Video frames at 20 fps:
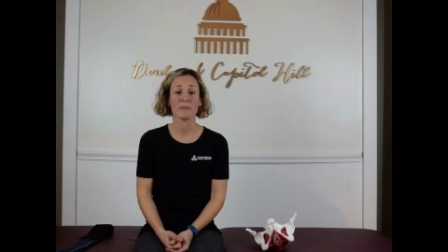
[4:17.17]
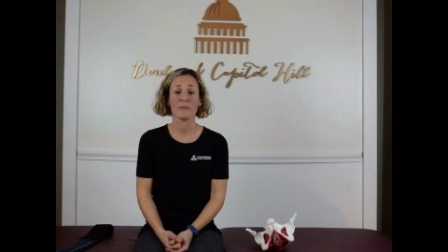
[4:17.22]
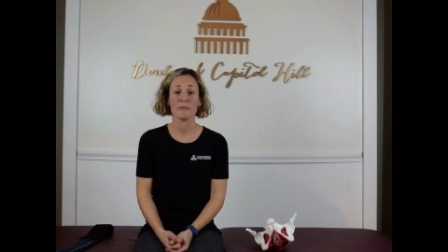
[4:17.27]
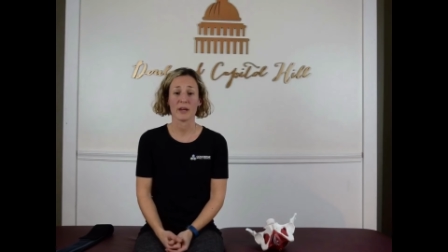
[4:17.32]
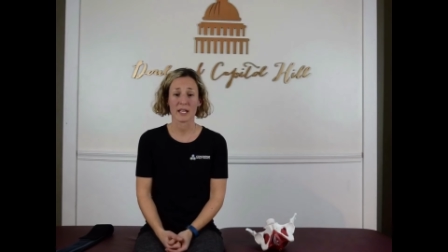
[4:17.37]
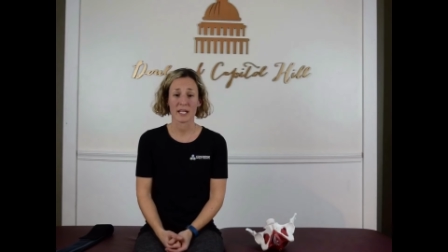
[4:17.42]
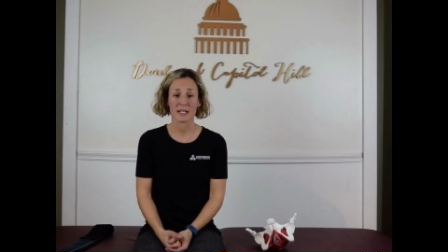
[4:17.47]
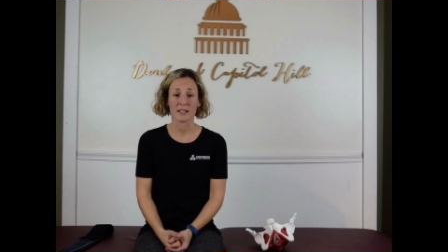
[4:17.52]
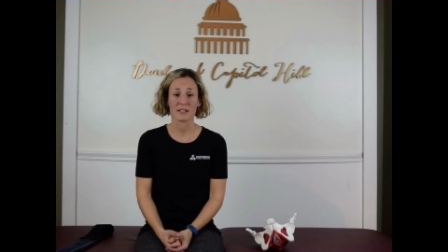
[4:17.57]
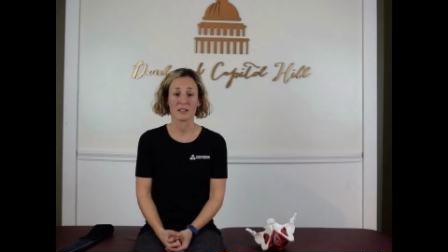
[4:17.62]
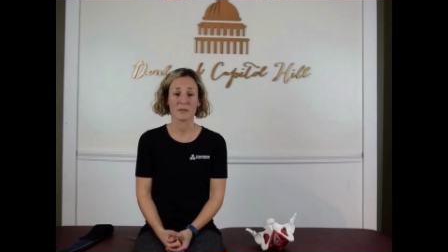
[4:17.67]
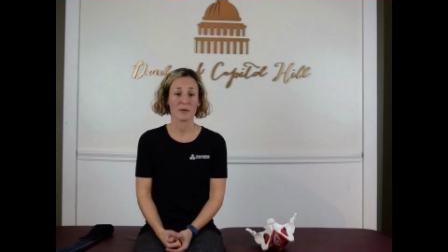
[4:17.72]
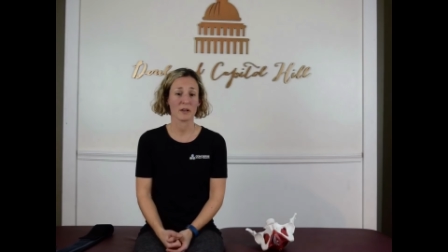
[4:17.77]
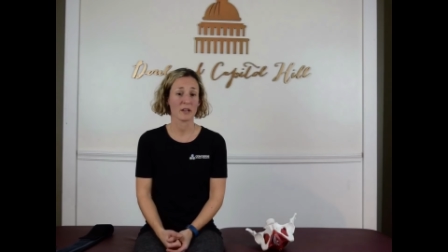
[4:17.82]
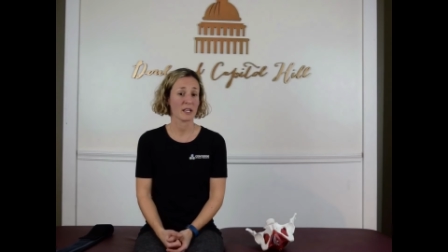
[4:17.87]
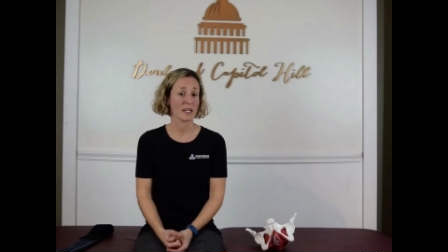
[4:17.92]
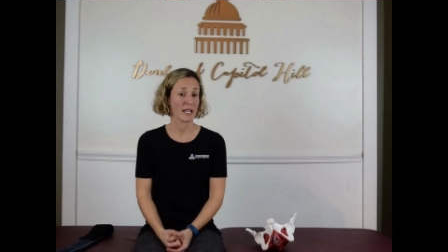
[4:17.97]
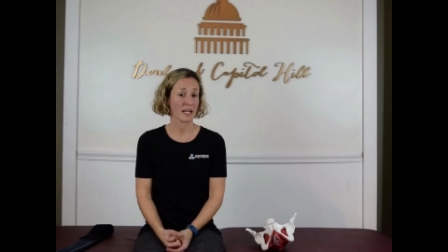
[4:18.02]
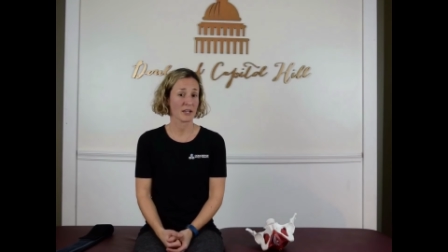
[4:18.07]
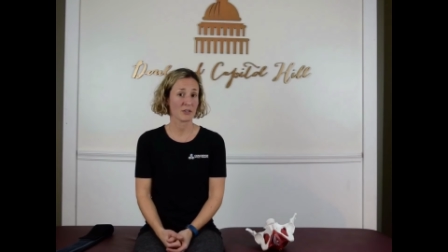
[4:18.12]
many
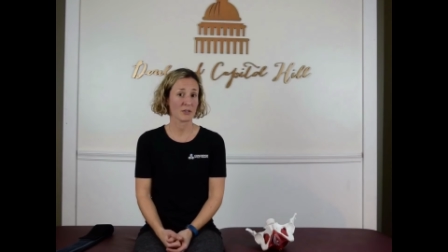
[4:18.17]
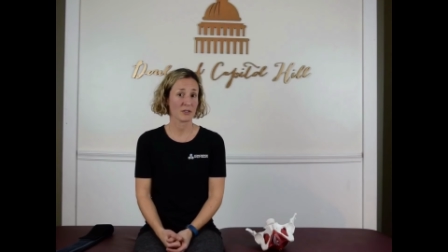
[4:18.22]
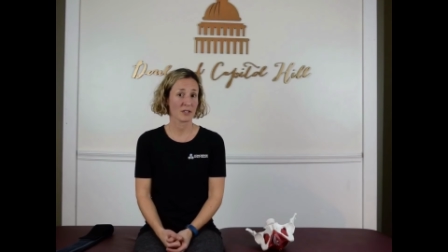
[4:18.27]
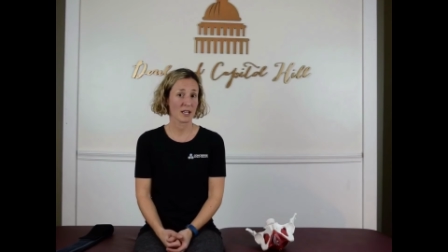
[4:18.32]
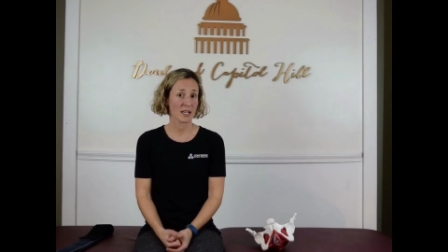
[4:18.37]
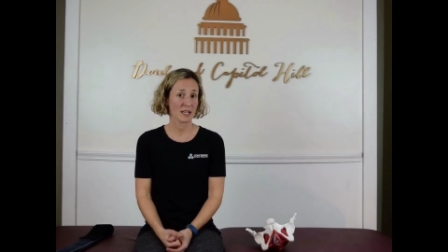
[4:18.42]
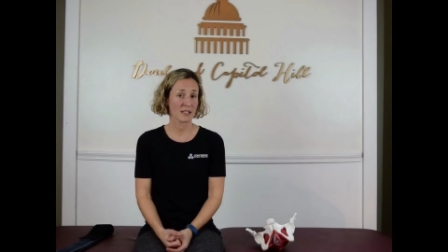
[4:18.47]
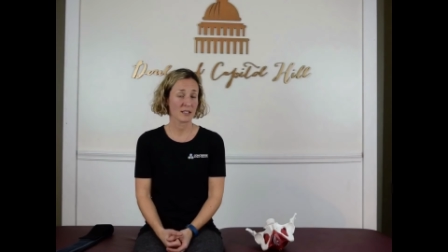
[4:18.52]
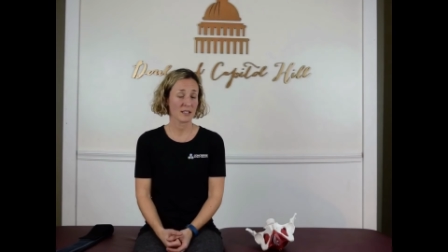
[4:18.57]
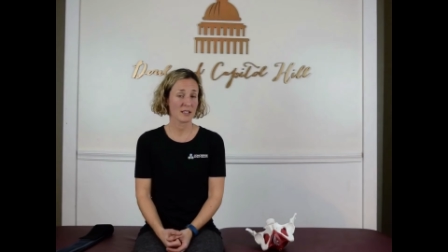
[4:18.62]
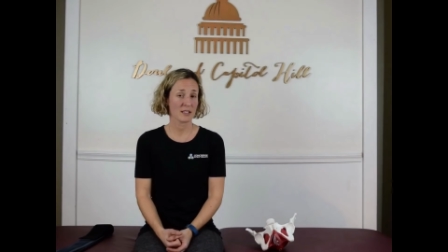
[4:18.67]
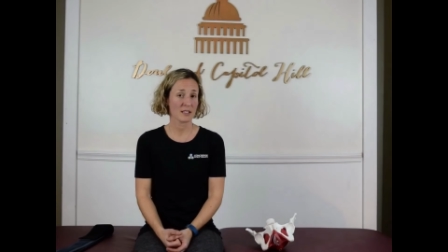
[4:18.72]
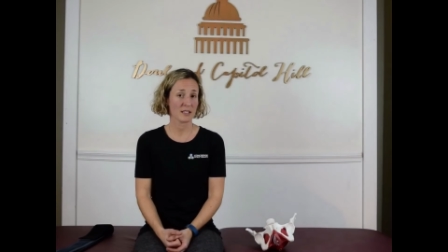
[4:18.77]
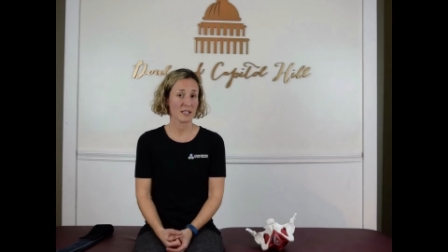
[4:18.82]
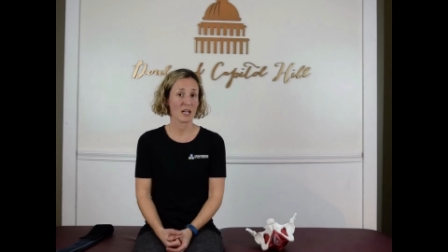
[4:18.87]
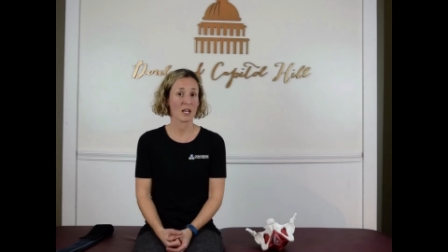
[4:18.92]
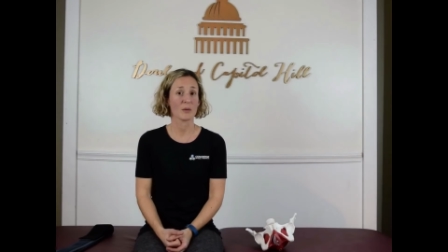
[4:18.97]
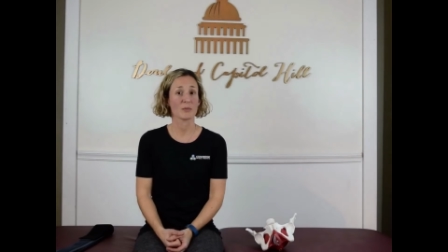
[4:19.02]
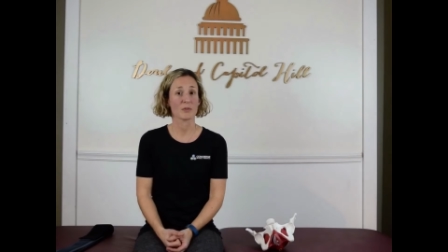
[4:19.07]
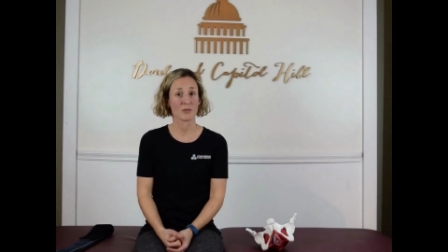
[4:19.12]
stability exercises to
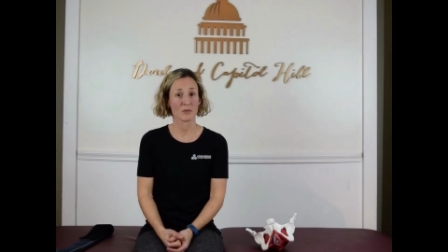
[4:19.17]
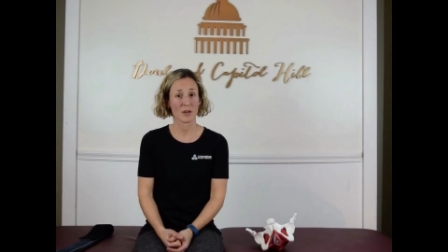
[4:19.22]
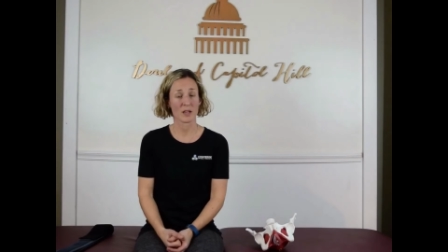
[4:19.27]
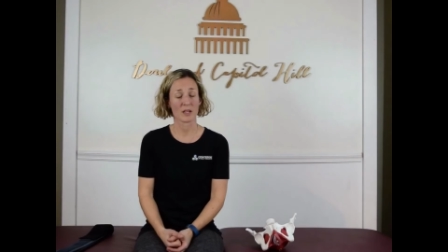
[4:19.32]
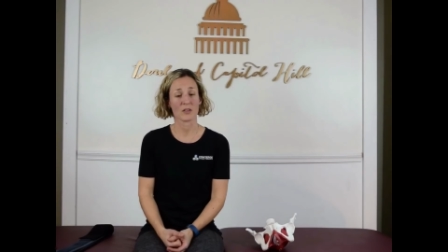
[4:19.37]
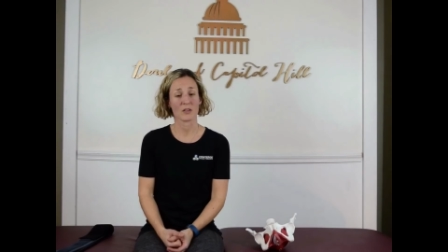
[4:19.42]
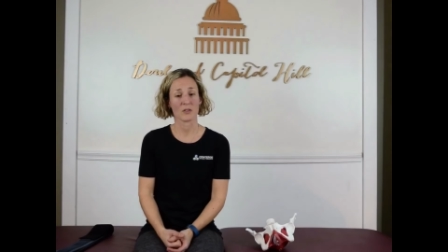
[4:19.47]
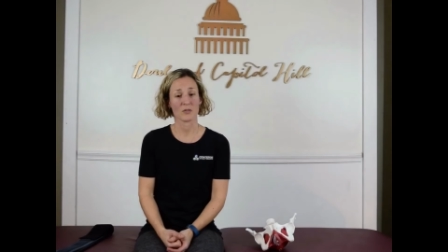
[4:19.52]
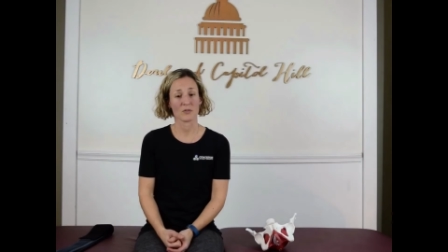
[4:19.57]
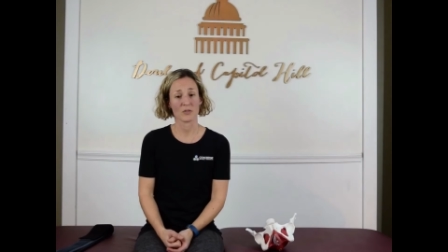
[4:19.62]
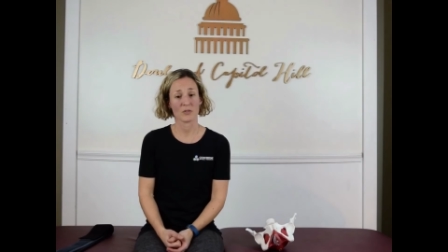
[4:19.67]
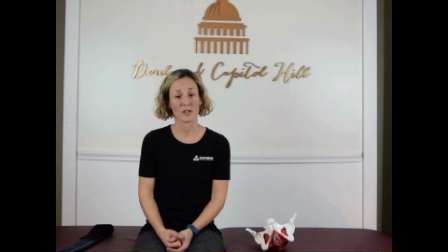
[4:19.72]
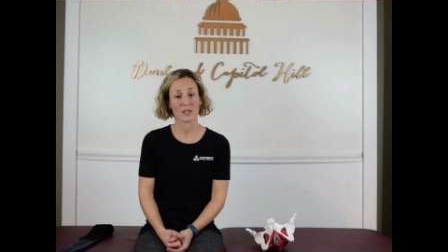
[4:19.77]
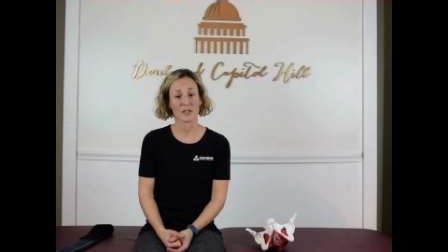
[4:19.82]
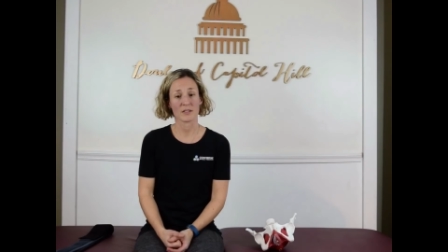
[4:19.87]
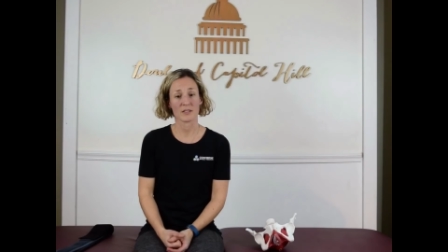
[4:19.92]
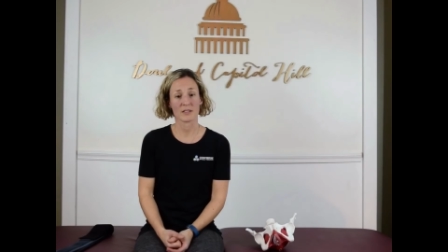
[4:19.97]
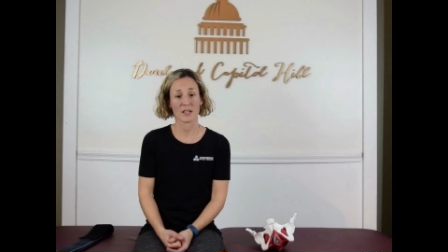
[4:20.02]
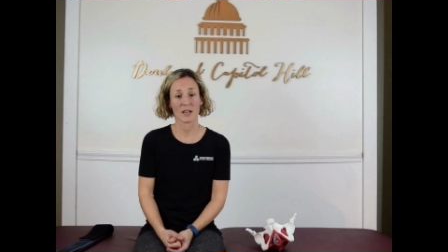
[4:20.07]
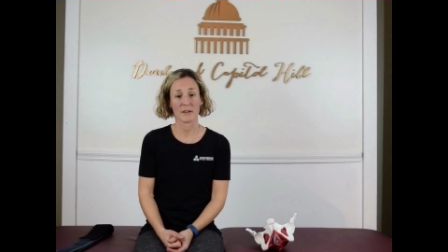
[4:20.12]
help strengthen you during
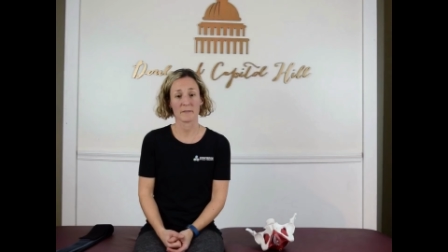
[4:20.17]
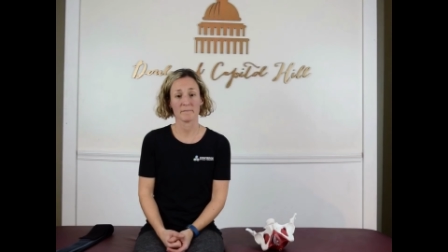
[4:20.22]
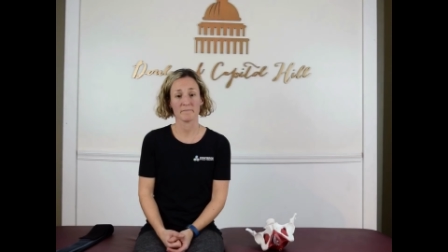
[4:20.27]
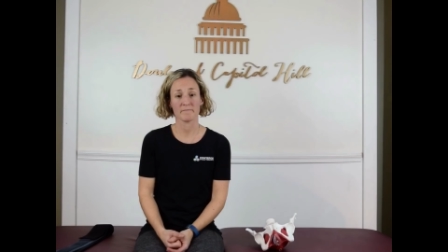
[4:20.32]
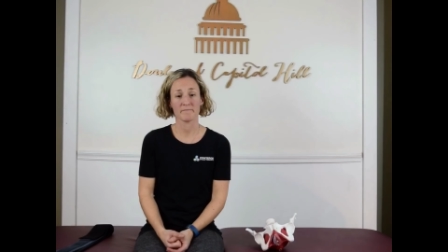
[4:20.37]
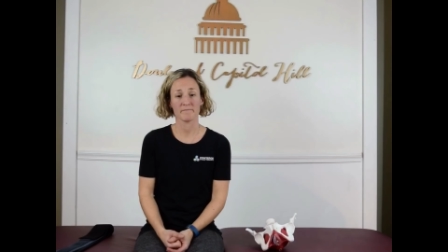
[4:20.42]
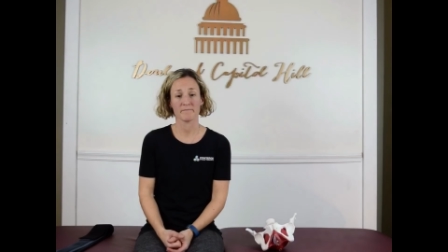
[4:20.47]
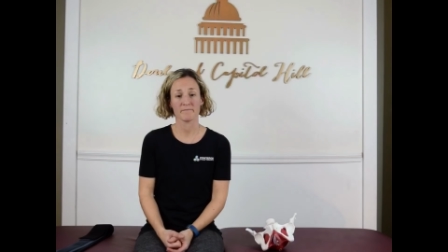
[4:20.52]
this time.